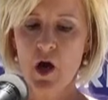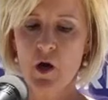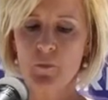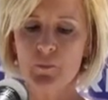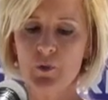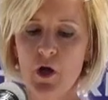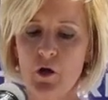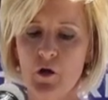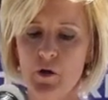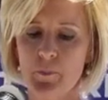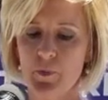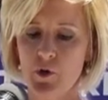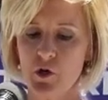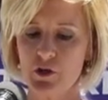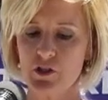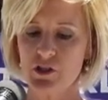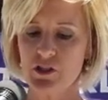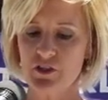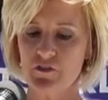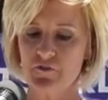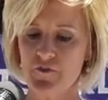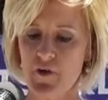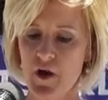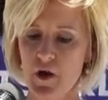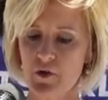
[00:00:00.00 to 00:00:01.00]
Pro
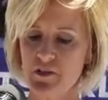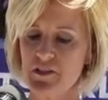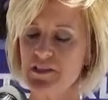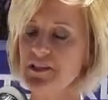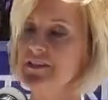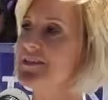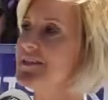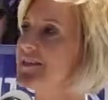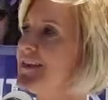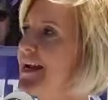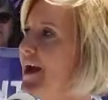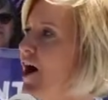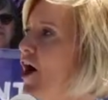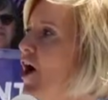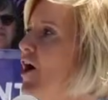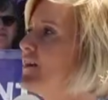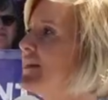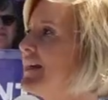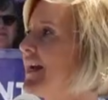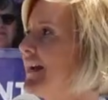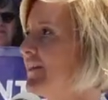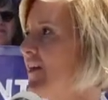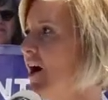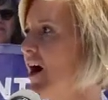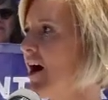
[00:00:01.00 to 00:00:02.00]
abortion folks can say all
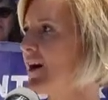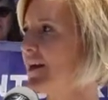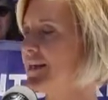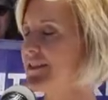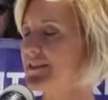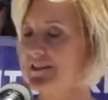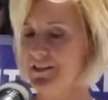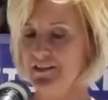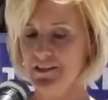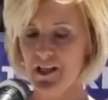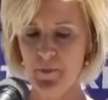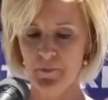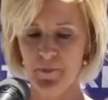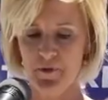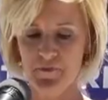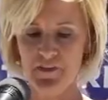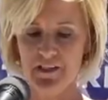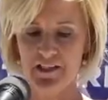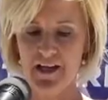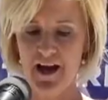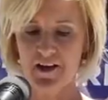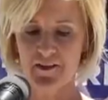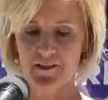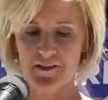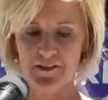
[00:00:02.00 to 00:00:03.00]
day long it's a clump of
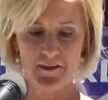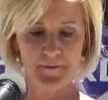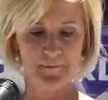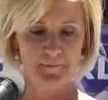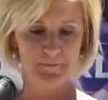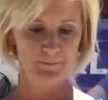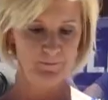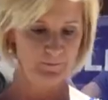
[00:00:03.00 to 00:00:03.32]
cells,